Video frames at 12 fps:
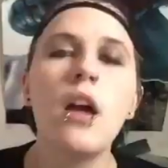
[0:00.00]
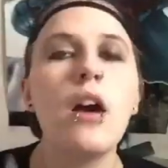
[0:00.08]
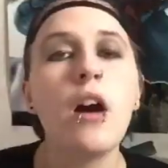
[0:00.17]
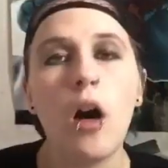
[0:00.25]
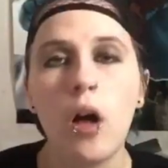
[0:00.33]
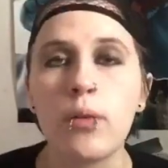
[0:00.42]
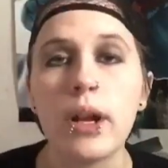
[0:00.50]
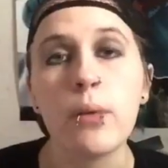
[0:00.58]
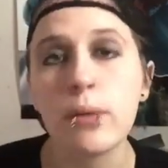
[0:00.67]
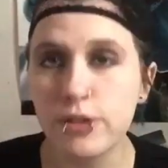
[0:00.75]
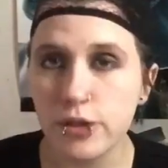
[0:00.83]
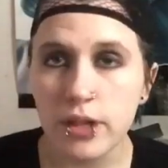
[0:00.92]
Alright,
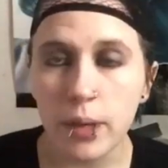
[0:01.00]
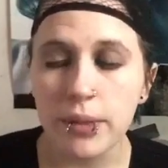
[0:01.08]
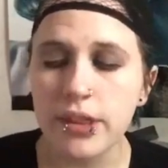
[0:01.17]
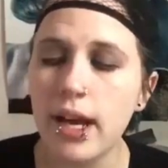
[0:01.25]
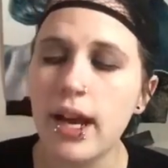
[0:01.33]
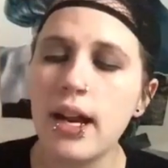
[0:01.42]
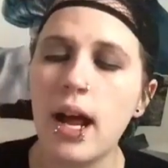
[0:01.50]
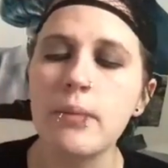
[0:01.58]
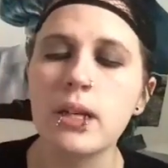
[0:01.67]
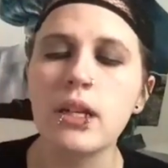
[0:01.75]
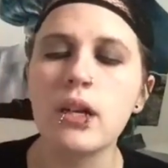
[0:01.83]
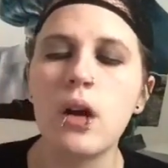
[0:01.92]
once you're done with that, I'm
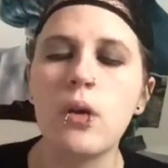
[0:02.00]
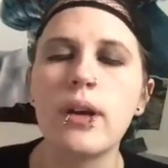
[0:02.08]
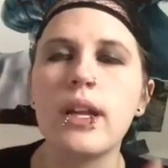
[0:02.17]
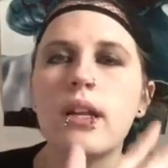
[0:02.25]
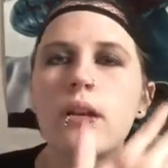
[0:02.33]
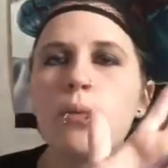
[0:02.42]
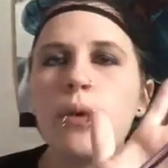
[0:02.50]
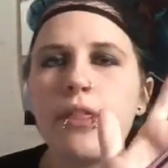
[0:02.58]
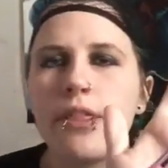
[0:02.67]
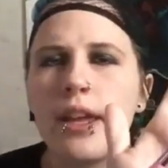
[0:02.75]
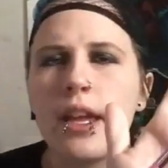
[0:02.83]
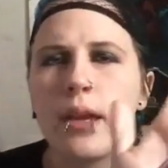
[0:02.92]
going to go in with
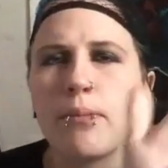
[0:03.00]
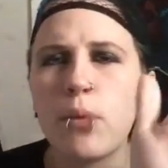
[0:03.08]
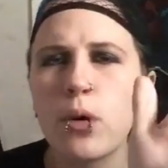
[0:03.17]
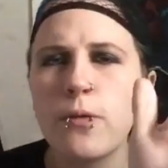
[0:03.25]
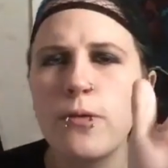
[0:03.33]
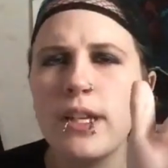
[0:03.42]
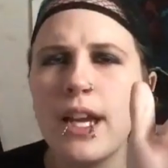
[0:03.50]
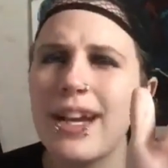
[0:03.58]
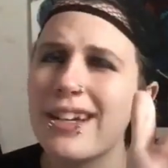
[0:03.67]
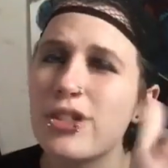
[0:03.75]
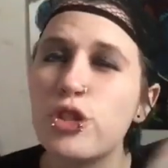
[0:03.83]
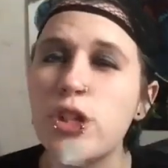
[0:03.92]
a Morphe
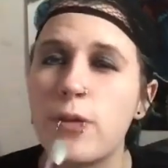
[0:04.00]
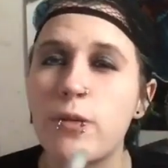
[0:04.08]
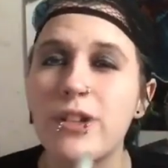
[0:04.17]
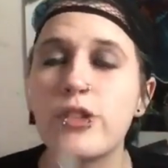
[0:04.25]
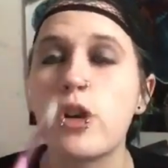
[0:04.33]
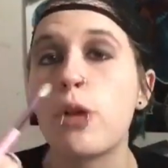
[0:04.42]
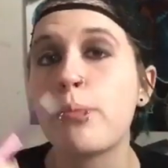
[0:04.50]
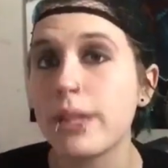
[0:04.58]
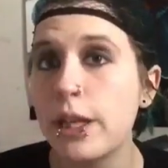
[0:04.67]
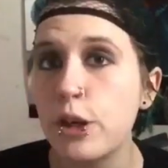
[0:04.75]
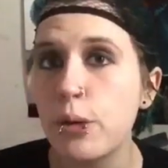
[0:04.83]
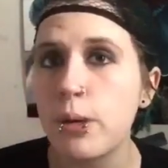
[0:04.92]
X Jeffree Star
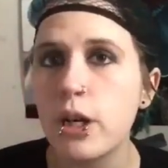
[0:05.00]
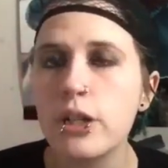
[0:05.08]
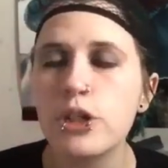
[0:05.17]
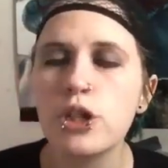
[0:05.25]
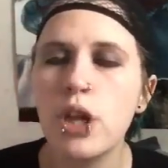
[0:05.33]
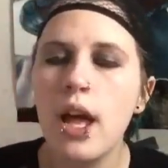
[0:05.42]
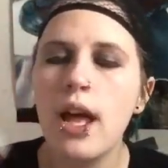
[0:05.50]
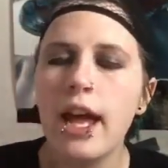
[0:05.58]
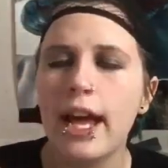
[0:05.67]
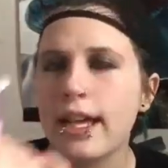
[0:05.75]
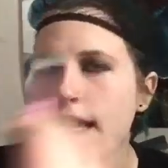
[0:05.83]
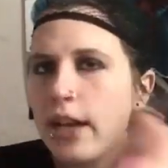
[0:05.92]
blender brush
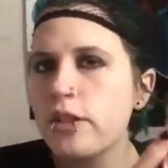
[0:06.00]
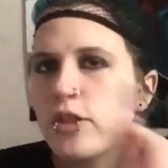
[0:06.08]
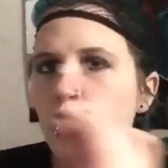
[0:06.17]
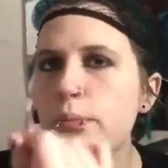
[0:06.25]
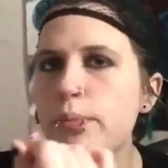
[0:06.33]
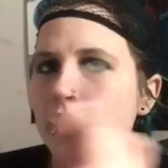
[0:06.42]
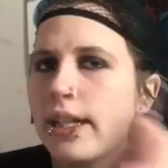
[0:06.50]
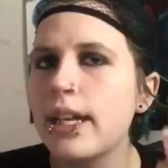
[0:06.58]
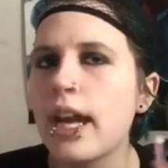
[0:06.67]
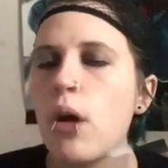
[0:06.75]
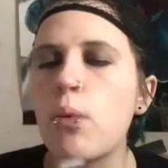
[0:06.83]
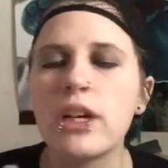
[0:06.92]
and kind of start blending
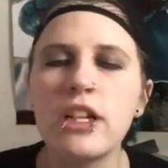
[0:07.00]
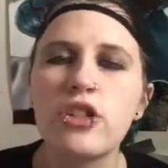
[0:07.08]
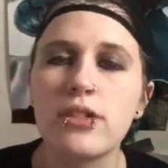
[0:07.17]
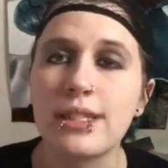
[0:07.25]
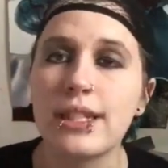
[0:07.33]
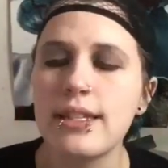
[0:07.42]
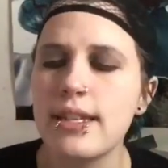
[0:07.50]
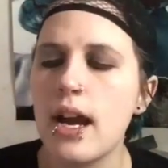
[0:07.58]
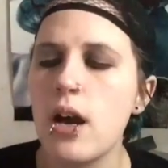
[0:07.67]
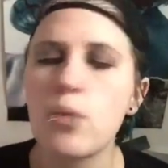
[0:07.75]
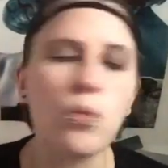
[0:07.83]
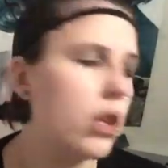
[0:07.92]
out what I just laid
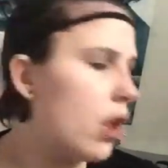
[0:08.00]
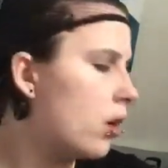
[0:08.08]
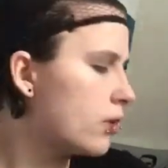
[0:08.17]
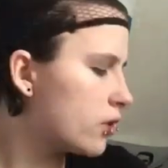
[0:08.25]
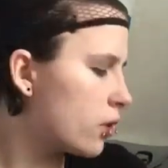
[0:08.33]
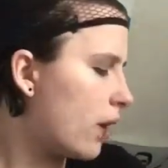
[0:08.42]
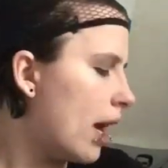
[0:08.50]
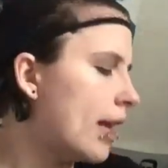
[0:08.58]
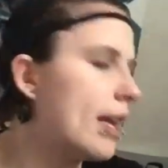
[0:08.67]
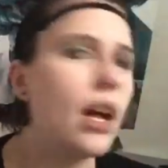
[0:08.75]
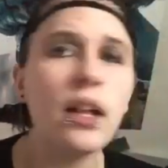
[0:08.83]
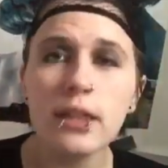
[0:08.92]
down while also
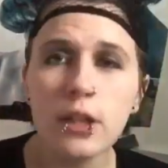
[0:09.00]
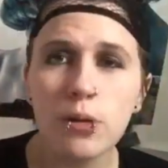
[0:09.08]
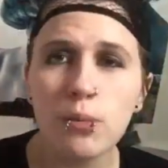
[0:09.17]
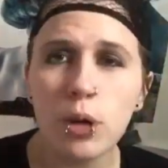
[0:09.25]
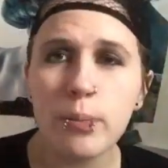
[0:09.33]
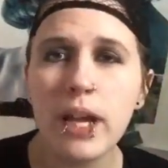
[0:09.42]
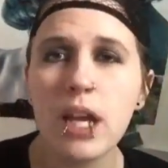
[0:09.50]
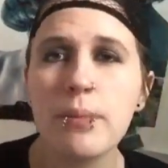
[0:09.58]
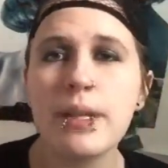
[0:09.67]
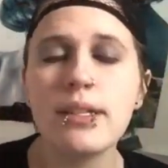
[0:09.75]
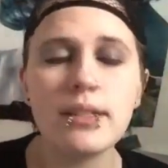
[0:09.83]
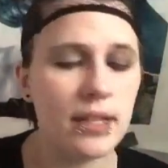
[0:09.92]
adding a little more
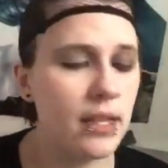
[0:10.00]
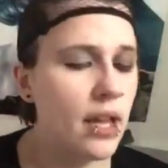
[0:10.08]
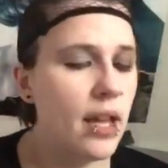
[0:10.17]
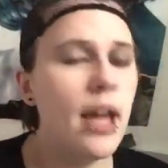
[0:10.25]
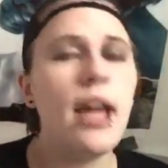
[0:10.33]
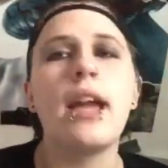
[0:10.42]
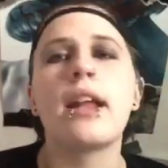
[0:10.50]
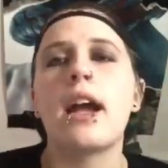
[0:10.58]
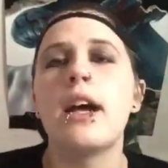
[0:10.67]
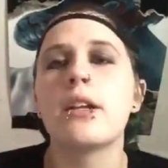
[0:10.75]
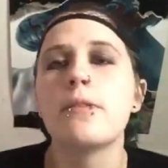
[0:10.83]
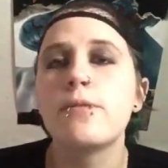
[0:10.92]
pigment and
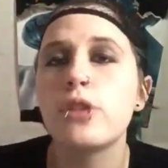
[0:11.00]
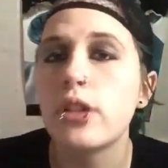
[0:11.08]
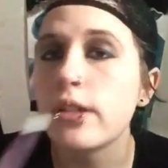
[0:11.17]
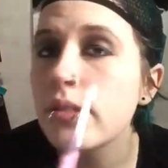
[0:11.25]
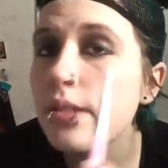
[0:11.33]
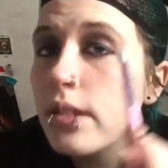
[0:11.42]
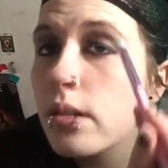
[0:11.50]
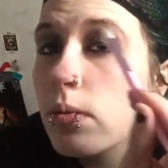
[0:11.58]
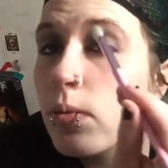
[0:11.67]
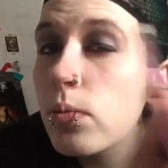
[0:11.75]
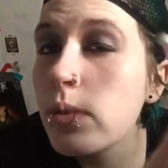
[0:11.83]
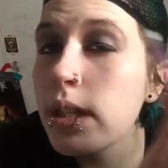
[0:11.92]
kind of just
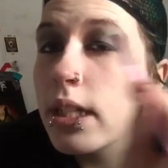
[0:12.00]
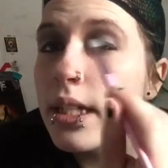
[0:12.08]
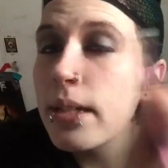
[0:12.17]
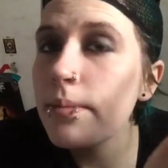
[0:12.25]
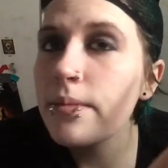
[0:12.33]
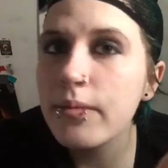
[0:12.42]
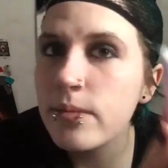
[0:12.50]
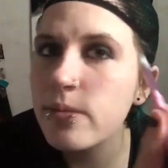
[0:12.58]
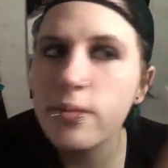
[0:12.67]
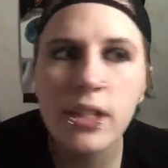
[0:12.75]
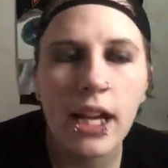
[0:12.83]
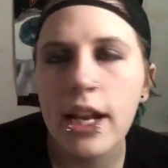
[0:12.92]
really
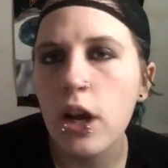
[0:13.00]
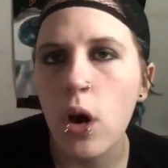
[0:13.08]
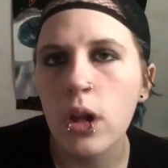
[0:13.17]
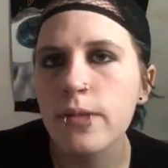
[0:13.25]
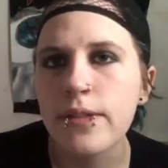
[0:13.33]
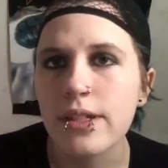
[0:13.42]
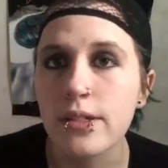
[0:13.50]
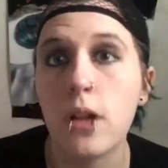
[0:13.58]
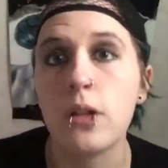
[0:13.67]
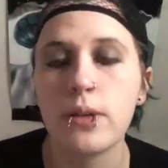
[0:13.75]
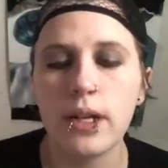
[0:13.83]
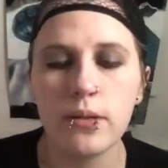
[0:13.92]
getting all of this
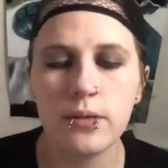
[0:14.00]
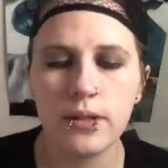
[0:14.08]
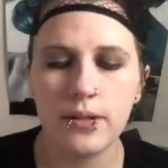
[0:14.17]
hollowed out.